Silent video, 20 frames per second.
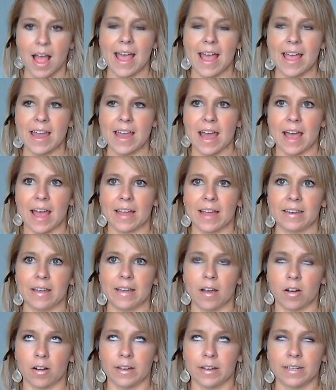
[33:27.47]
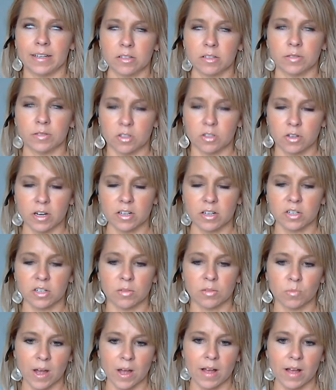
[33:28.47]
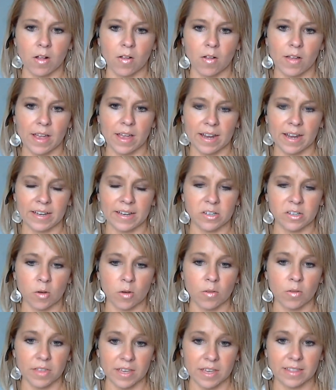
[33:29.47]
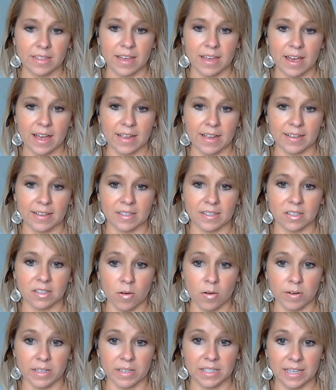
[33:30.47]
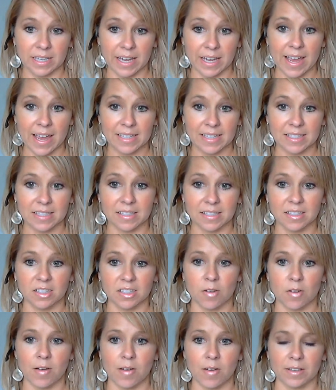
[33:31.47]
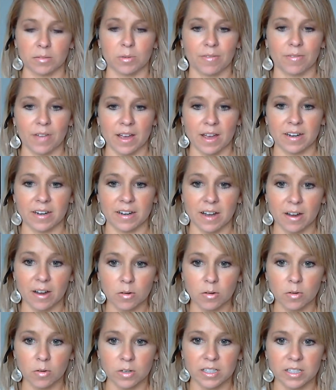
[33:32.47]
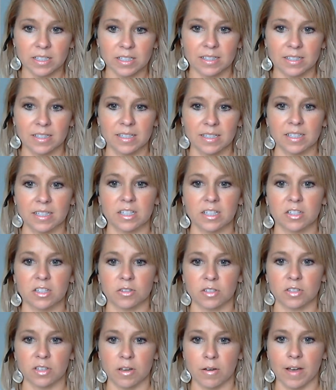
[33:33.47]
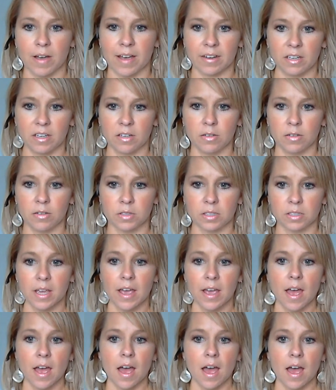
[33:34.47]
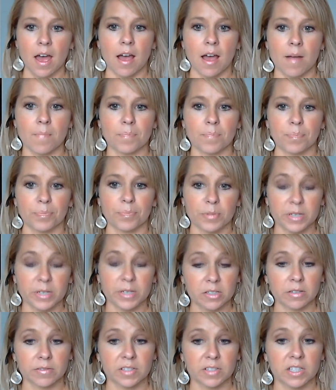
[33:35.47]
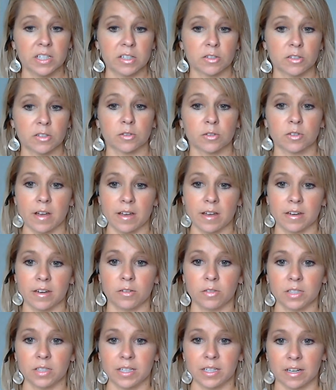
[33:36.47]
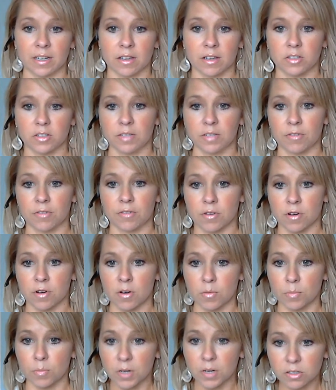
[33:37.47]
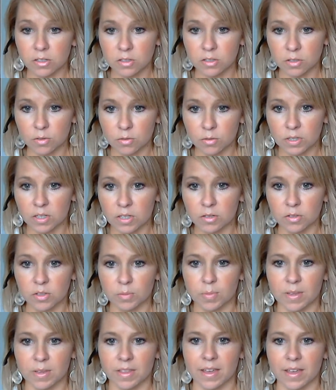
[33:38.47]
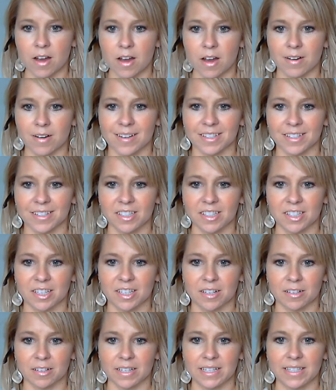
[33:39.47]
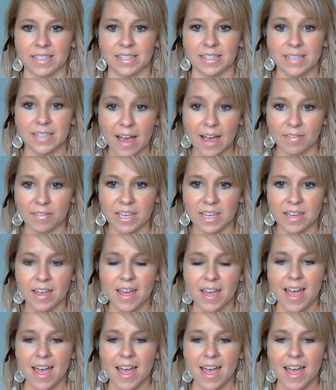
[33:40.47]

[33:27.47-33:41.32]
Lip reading: and are into instruction well, and I don't think that is always the case. So as we find in our courses, these teachers know how to use pre-service teachers know how to use technology for their own personal use, but they aren't necessarily savvy